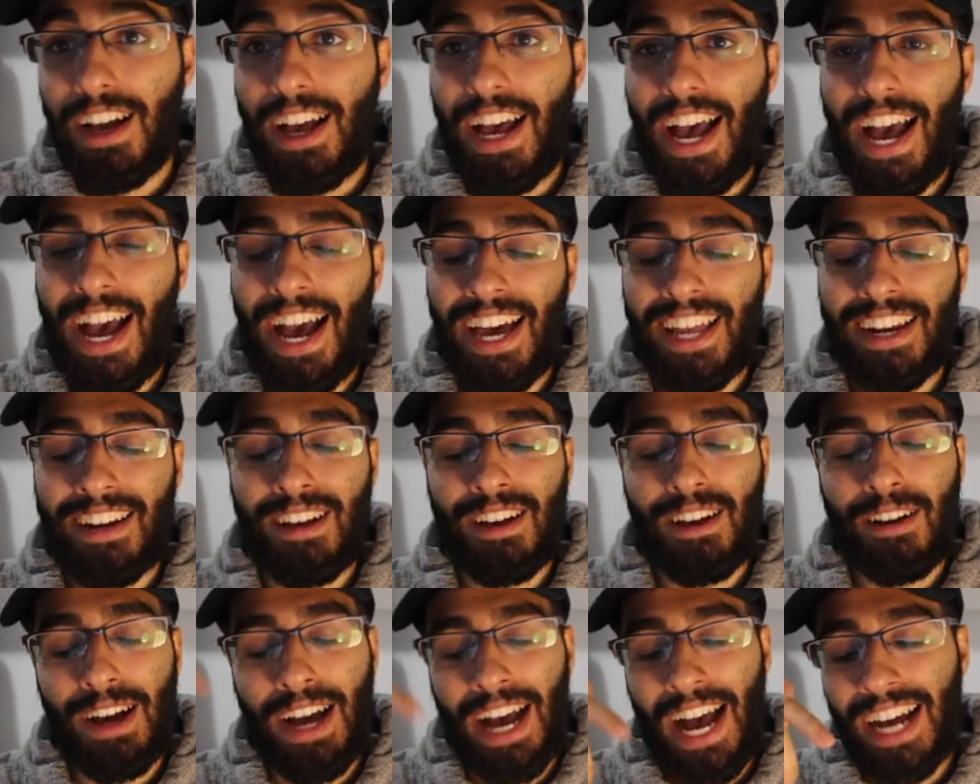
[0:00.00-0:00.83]
And
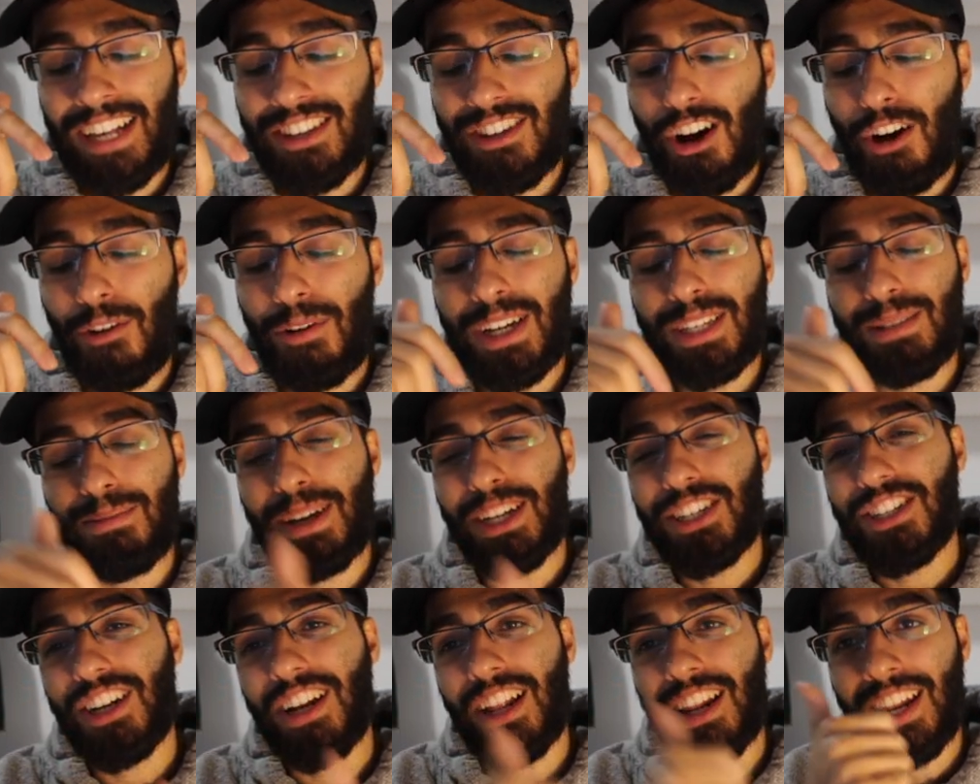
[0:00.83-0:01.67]
as always,
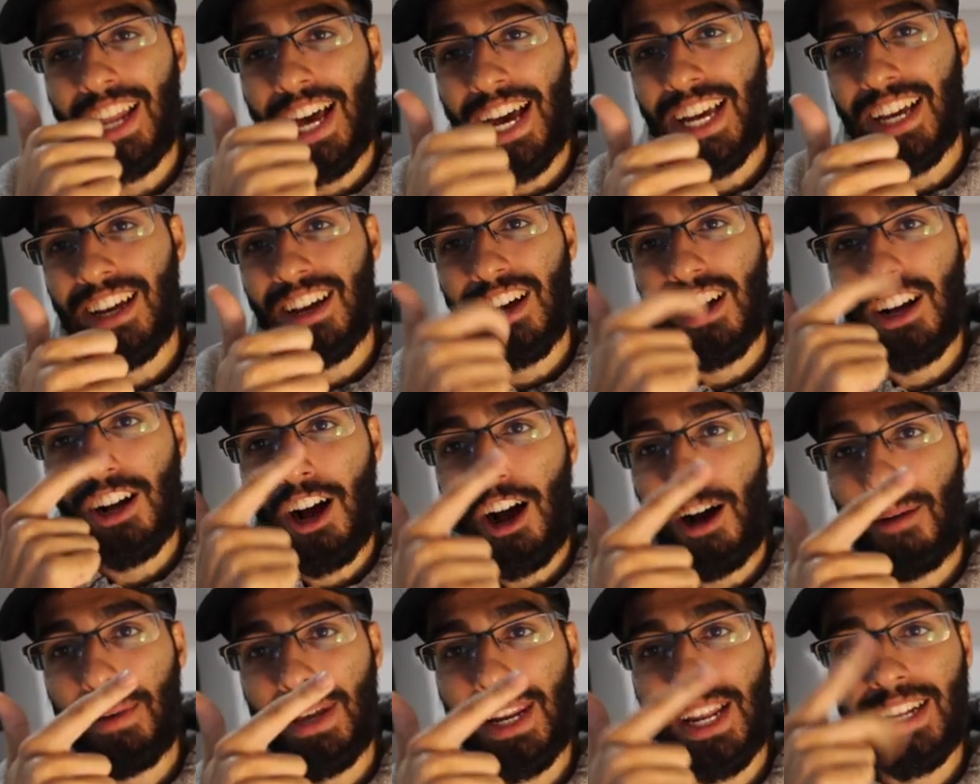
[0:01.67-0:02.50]
make sure to like,
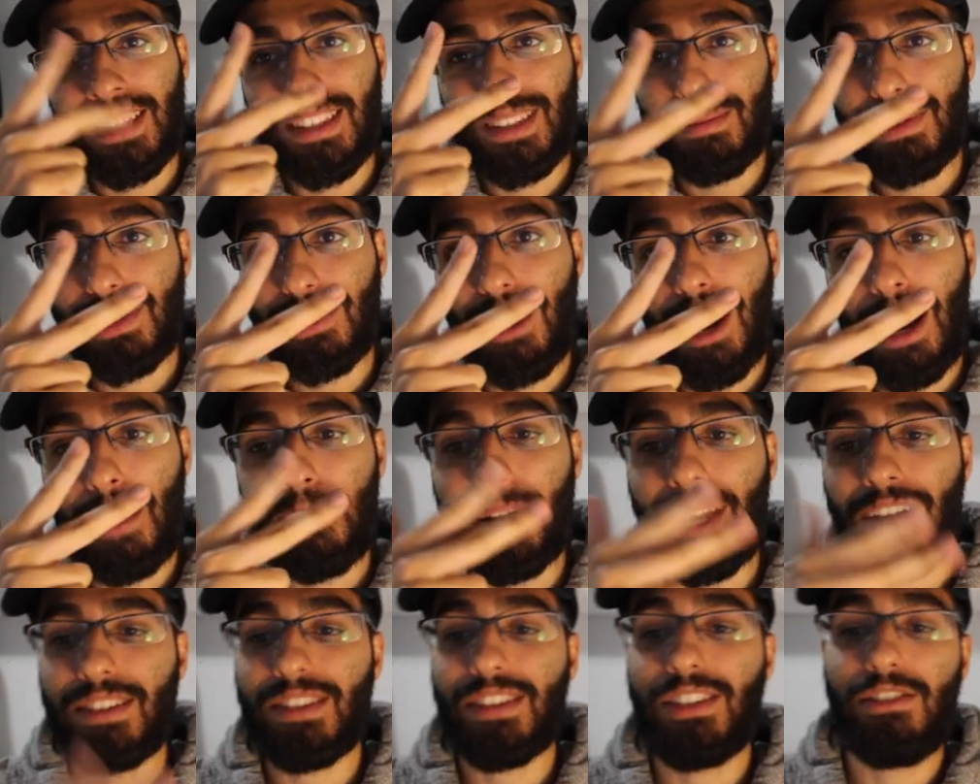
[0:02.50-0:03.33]
comment, and subscribe,
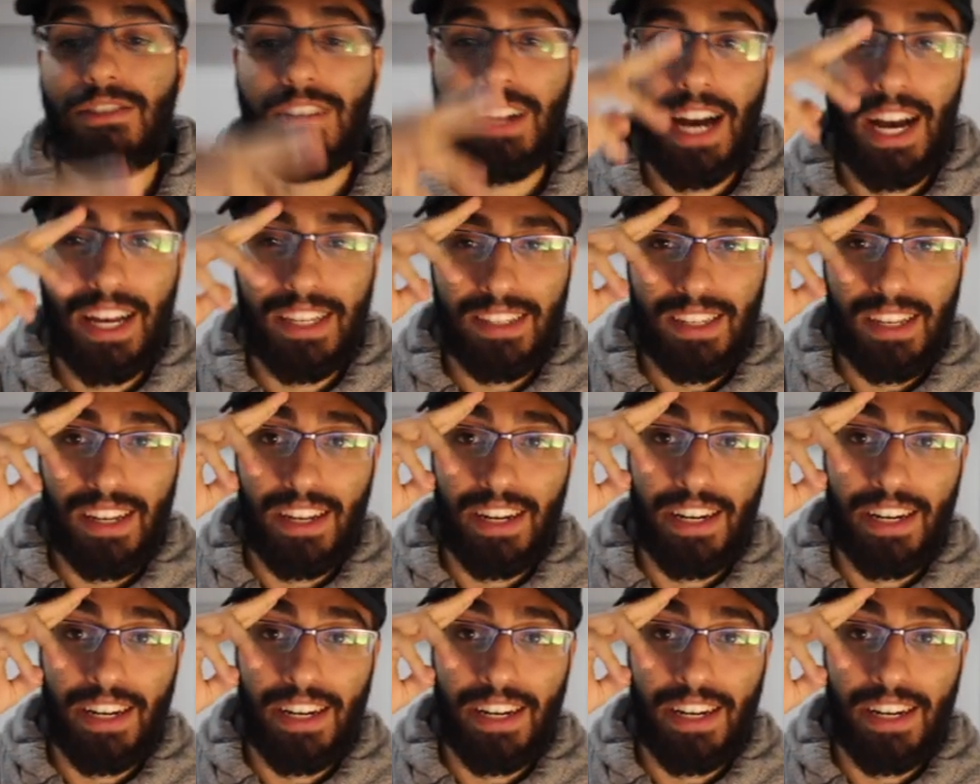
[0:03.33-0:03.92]
and I'll see you guys